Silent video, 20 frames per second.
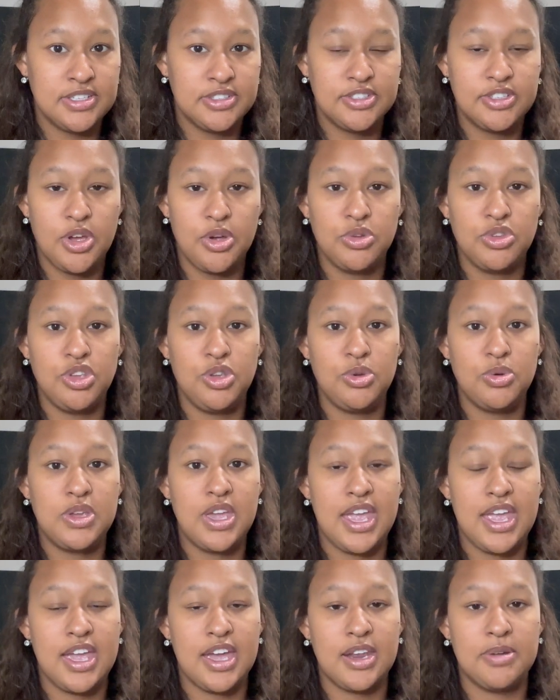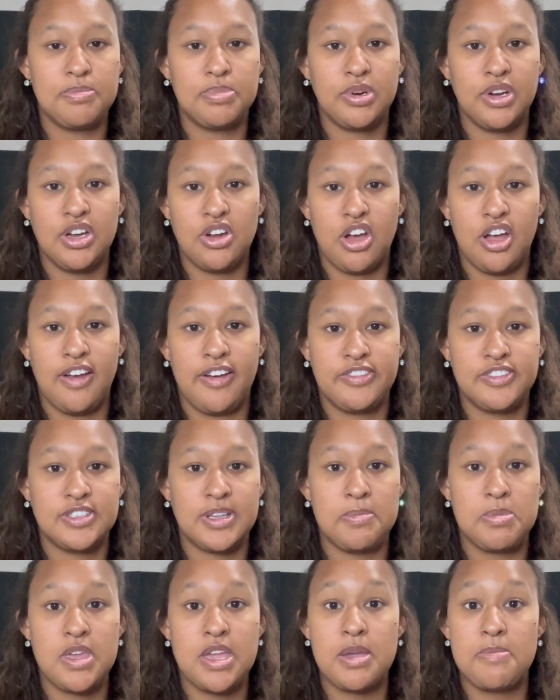so you can print off
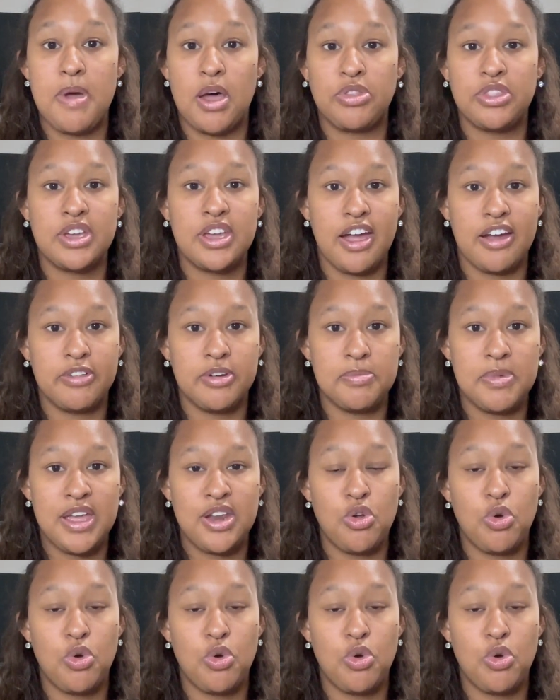something about the government